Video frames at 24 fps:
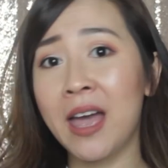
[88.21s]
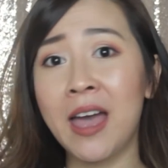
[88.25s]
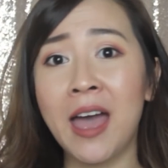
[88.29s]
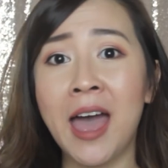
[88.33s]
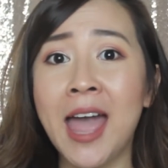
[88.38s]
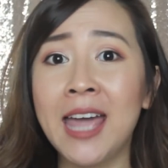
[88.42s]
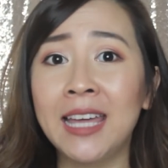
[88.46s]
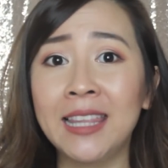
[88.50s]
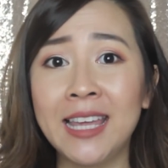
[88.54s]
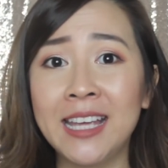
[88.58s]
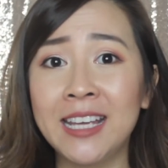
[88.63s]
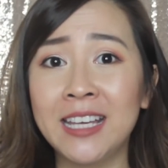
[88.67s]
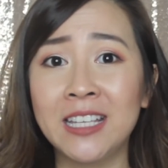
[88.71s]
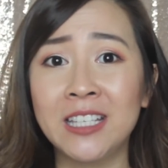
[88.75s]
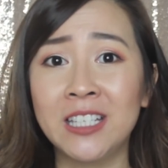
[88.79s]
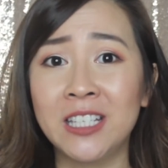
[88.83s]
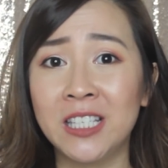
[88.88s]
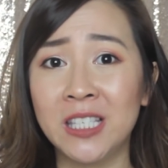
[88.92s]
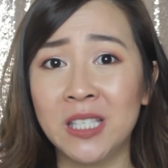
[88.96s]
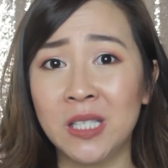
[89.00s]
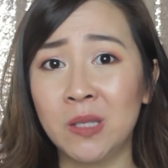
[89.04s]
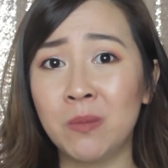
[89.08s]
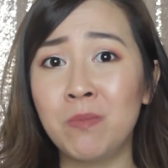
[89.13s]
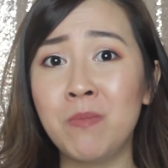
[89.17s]
A highlight can
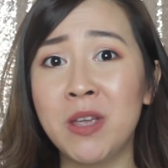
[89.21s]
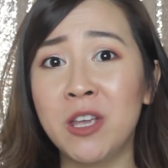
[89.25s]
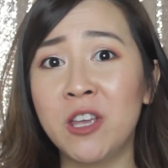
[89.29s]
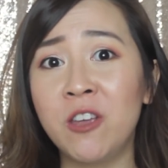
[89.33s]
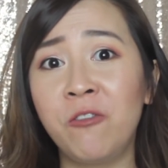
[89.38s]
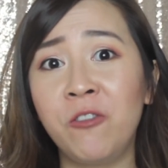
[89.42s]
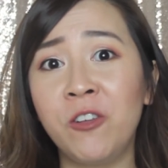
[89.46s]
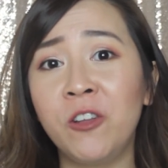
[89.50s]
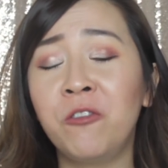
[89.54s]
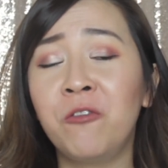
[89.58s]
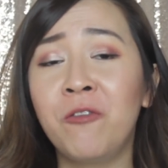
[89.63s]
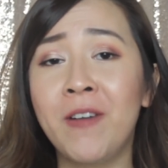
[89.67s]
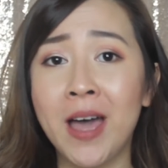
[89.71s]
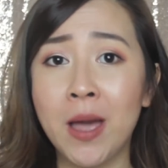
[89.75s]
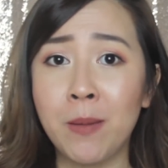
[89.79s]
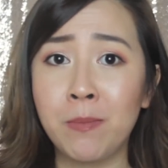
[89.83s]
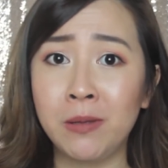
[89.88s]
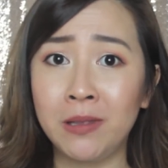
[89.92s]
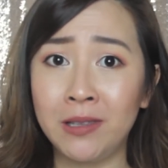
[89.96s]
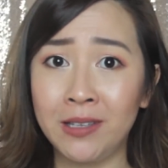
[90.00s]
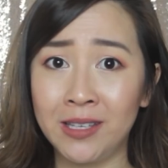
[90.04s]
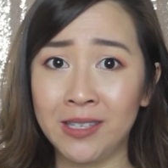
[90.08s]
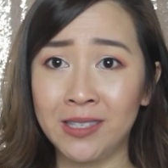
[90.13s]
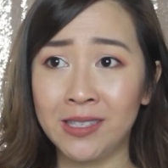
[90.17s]
just make you feel
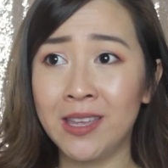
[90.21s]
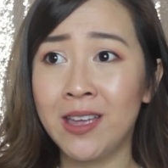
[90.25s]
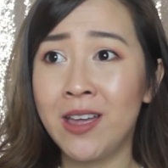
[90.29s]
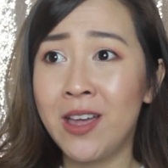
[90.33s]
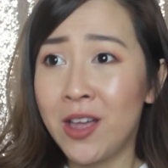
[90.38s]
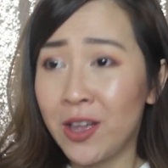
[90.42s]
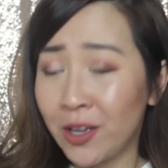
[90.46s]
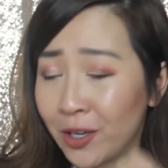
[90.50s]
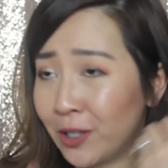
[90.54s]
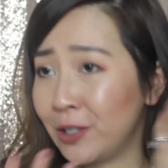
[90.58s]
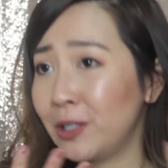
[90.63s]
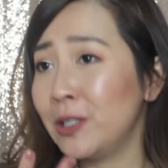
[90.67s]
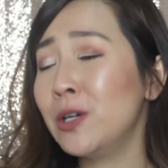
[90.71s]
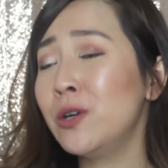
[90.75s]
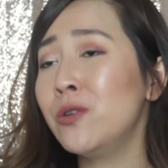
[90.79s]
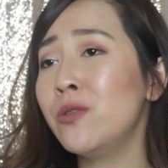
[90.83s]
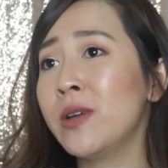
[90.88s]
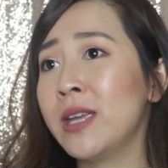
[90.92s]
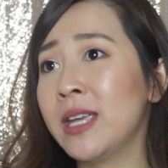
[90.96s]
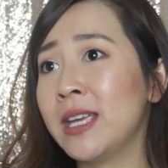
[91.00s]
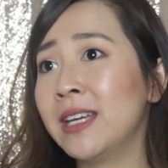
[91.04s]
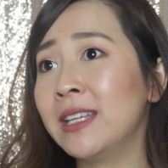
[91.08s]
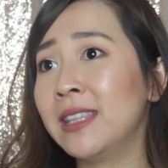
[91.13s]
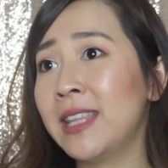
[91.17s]
fabulous,
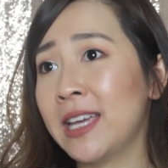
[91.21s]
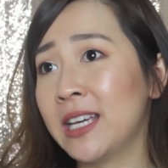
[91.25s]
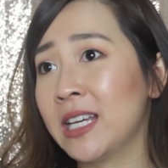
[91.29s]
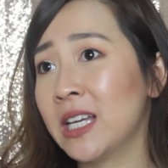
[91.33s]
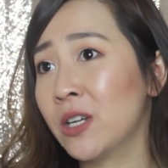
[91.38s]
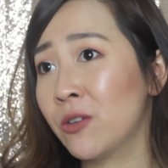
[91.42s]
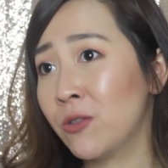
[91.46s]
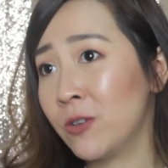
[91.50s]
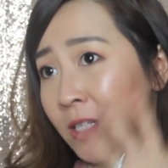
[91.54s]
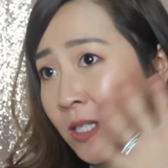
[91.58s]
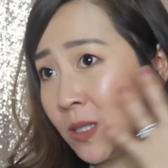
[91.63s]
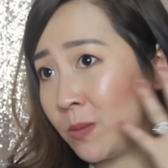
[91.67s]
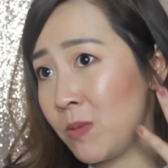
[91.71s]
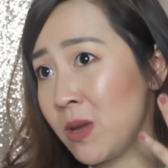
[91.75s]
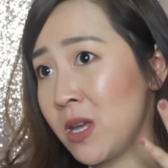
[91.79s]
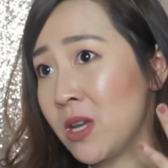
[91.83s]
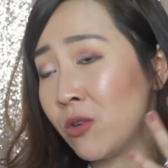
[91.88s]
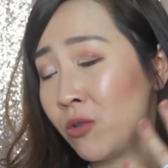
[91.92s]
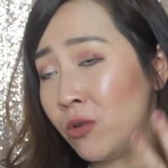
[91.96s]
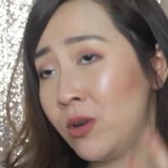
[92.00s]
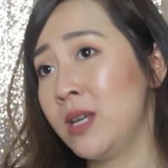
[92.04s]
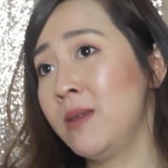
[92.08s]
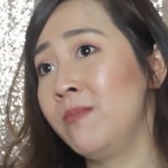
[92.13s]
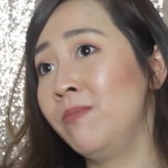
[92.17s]
glowing like a Krispy
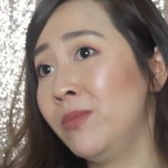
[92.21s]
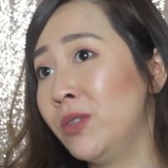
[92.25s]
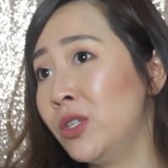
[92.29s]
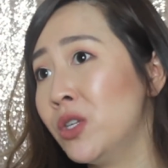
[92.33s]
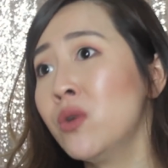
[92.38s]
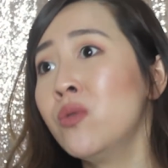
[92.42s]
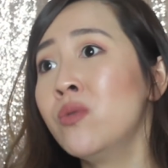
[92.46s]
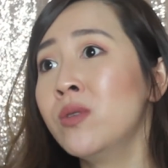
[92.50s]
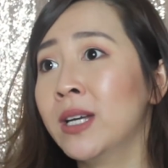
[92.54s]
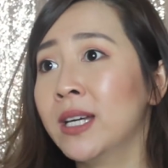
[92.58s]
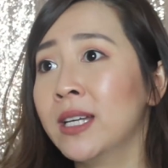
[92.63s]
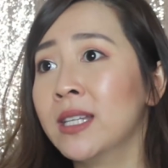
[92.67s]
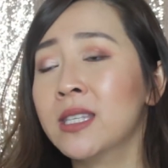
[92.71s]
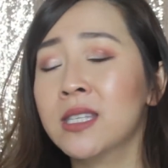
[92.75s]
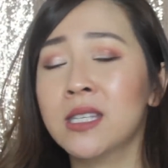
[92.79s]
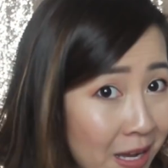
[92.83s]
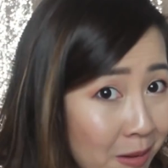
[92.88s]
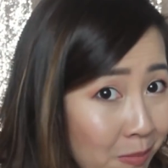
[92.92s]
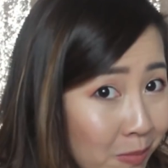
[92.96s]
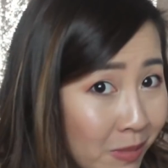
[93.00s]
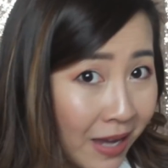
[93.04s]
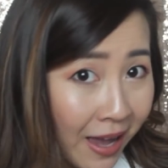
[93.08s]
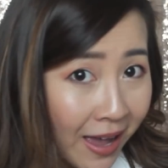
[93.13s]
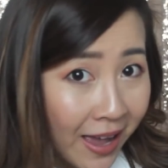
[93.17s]
Kreme donut. At the
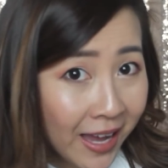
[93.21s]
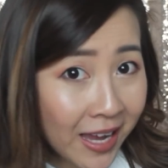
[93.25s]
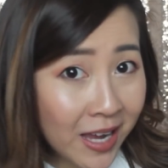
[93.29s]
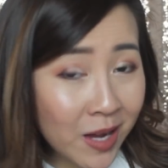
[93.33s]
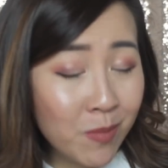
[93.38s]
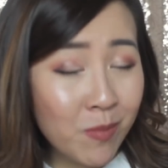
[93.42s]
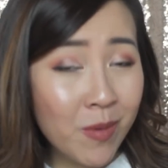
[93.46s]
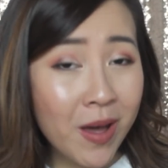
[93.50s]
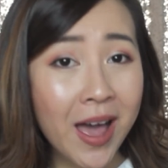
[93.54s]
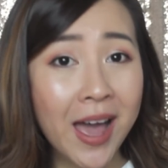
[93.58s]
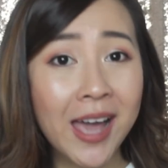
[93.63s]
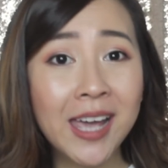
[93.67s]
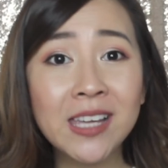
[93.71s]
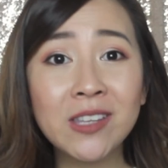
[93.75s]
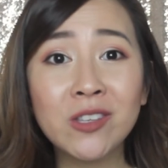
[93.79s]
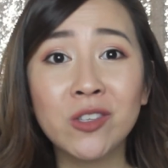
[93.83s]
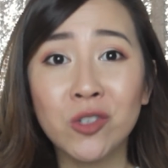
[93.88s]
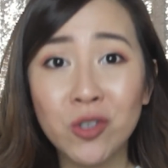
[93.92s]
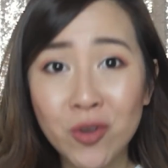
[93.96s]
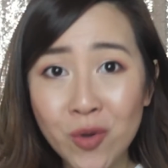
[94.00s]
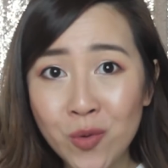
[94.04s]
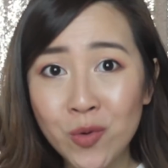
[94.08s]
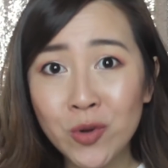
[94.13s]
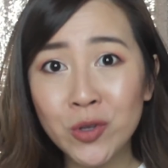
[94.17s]
same time, I
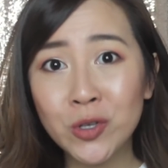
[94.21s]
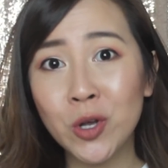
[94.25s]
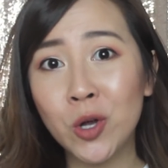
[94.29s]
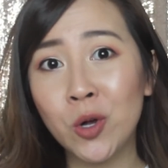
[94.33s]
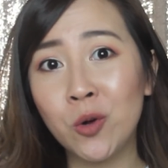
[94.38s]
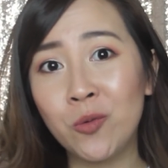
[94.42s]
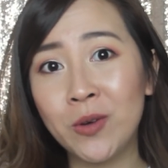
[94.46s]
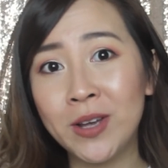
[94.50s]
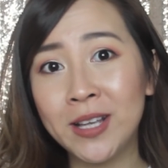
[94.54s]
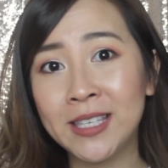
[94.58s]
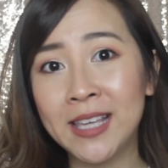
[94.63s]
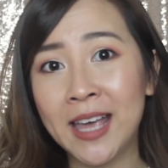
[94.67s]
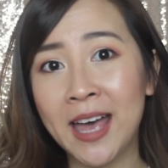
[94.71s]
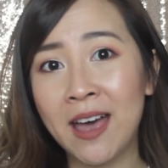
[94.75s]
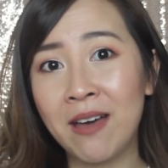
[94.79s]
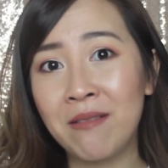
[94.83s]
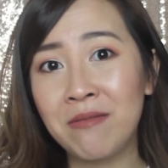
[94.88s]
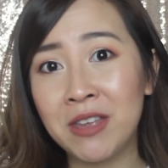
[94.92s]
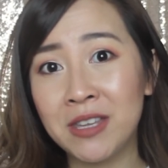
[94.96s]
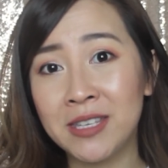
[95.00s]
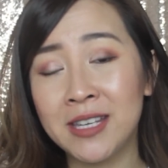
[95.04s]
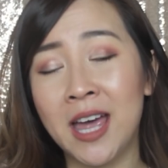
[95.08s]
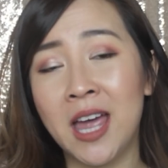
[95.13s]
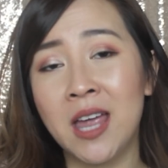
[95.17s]
don't always have
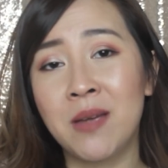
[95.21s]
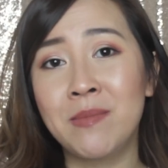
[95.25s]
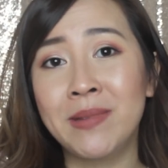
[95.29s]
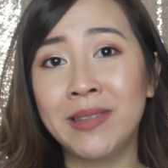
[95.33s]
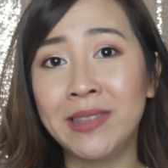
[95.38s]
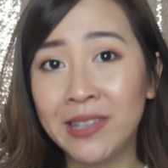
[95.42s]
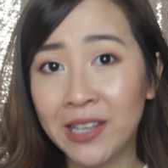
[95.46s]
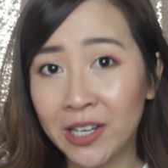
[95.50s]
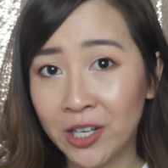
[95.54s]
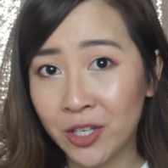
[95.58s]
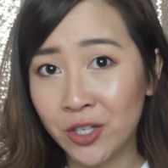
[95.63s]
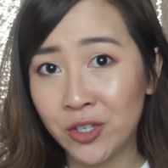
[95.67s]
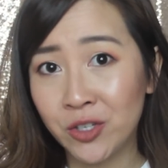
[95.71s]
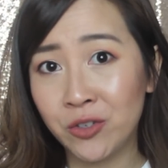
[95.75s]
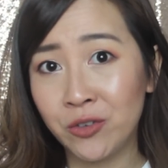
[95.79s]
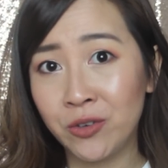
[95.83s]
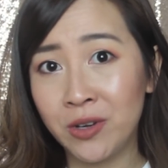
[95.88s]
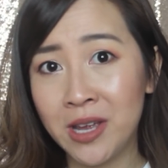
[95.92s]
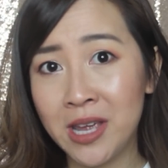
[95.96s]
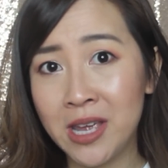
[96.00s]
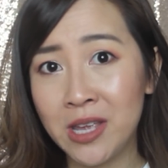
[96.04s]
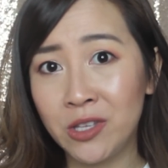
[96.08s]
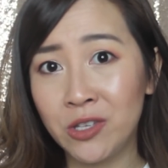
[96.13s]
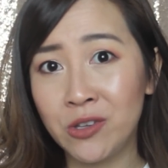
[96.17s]
the time and
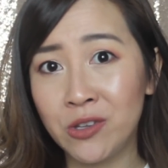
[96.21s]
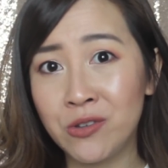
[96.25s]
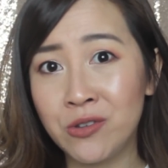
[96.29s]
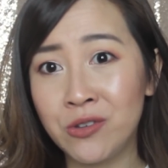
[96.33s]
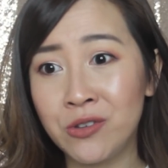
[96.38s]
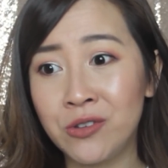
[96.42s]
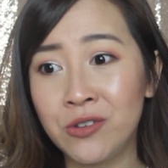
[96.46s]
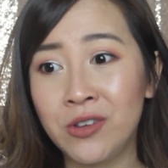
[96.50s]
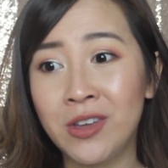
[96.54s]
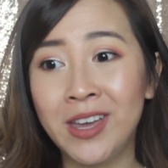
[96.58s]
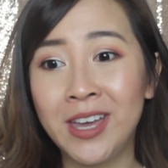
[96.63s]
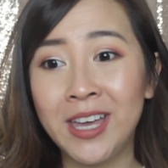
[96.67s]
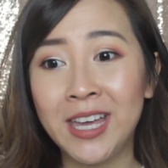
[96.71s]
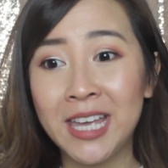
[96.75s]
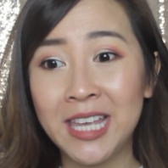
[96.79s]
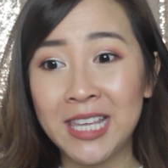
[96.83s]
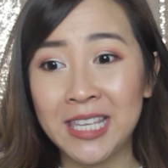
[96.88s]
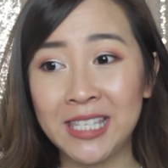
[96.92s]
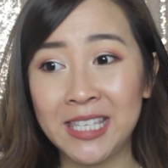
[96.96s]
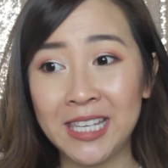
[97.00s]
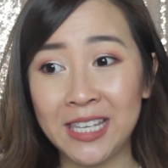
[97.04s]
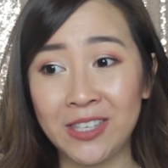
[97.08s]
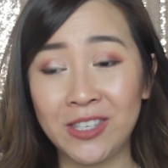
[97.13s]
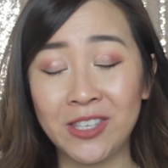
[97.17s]
luxury to
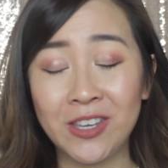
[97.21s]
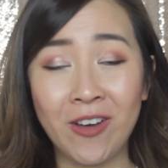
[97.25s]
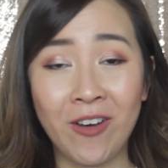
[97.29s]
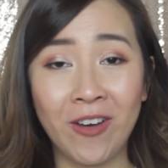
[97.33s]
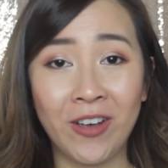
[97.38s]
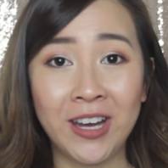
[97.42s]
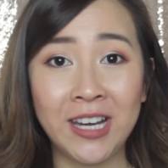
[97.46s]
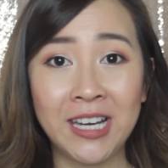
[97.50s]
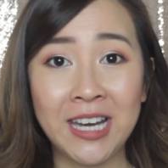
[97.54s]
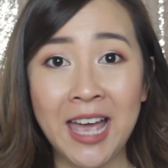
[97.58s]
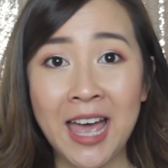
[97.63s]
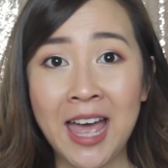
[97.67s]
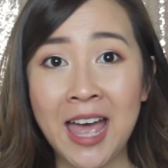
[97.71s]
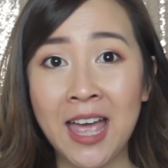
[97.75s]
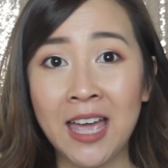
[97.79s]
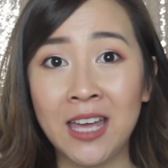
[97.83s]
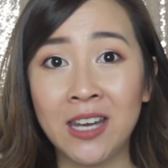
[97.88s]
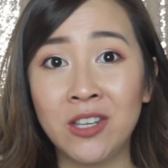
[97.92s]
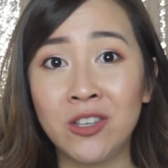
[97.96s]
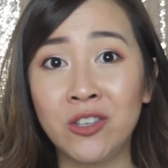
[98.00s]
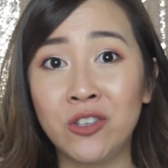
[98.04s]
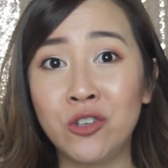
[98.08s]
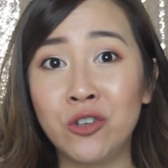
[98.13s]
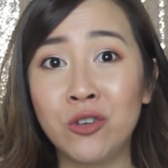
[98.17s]
sit down
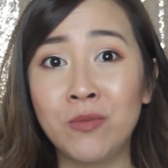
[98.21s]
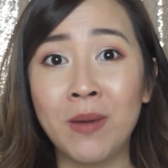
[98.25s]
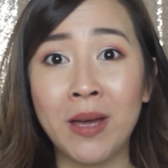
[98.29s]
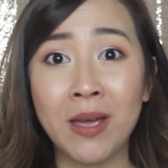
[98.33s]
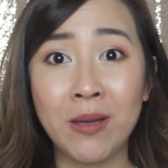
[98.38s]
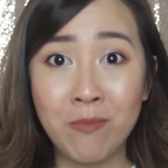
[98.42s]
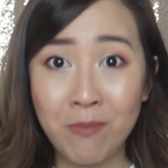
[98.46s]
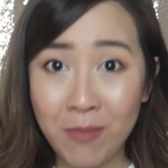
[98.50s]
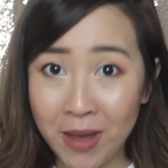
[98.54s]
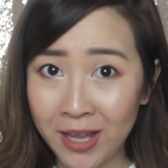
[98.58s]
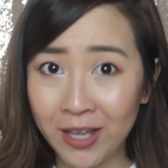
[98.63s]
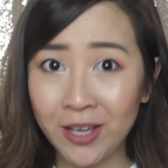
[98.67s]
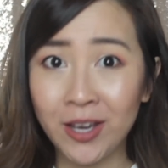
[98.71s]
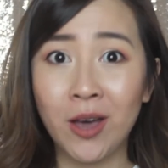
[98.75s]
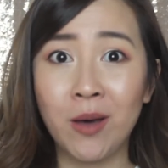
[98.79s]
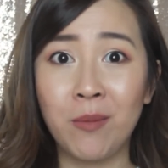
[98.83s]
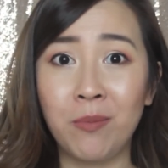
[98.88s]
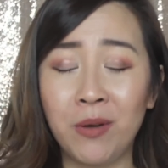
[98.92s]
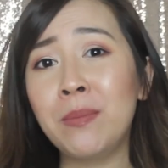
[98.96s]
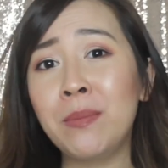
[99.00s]
and do my makeup.